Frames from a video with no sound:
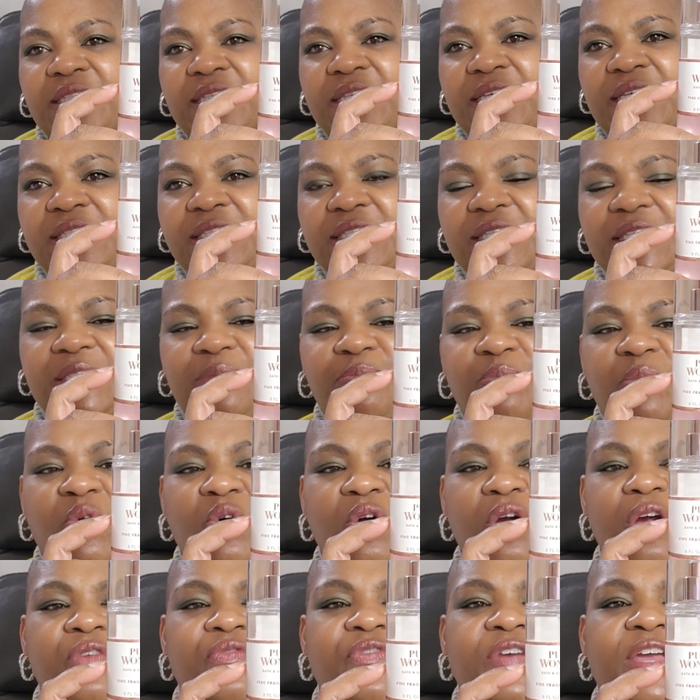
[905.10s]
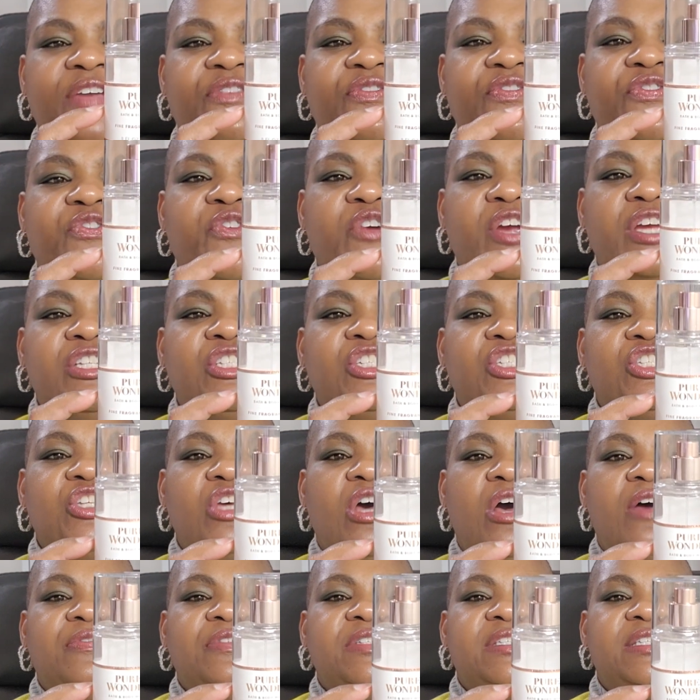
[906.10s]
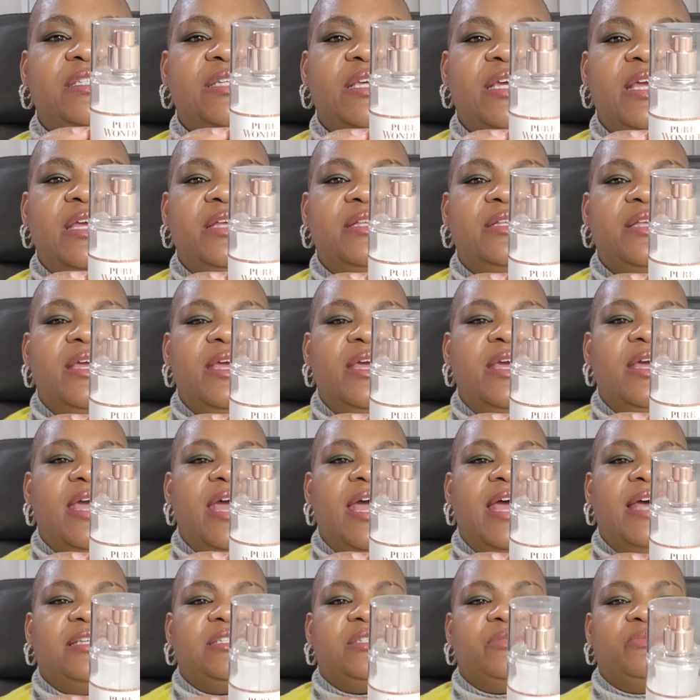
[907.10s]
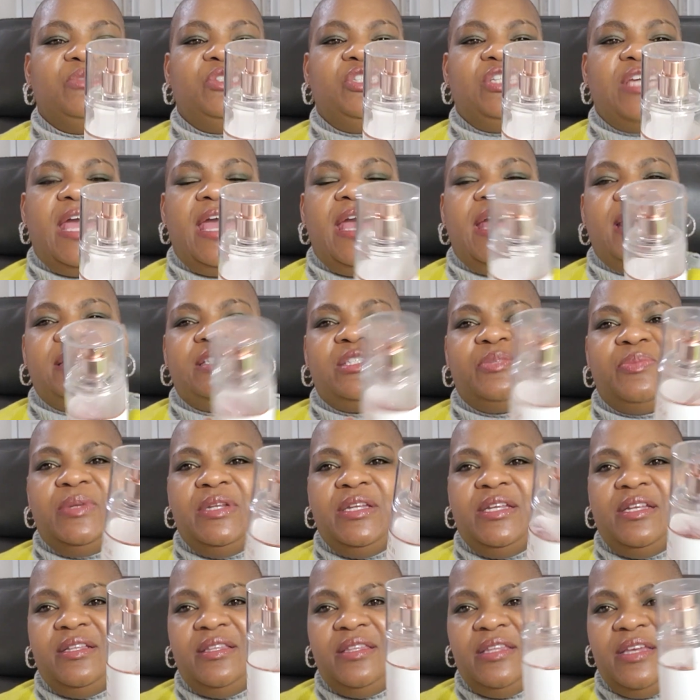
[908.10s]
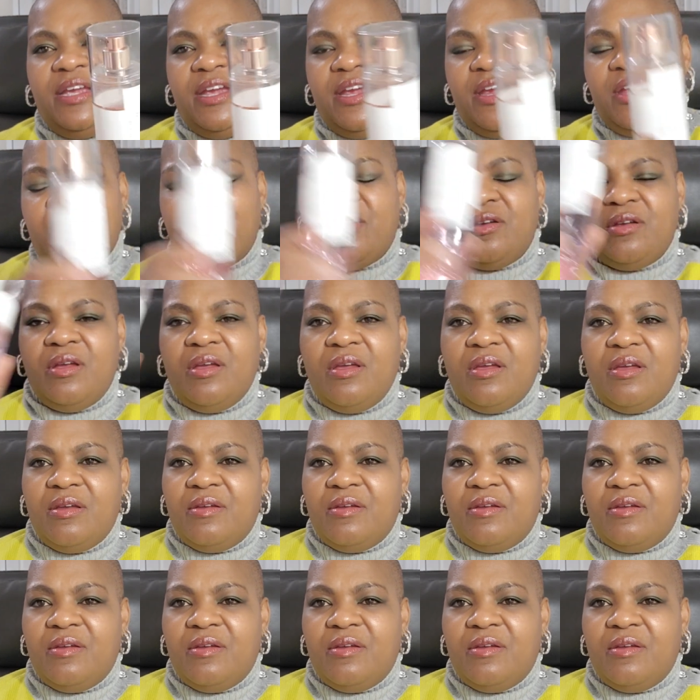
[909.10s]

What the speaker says: This is more of a fresh, soft scent. Has some jasmine in there.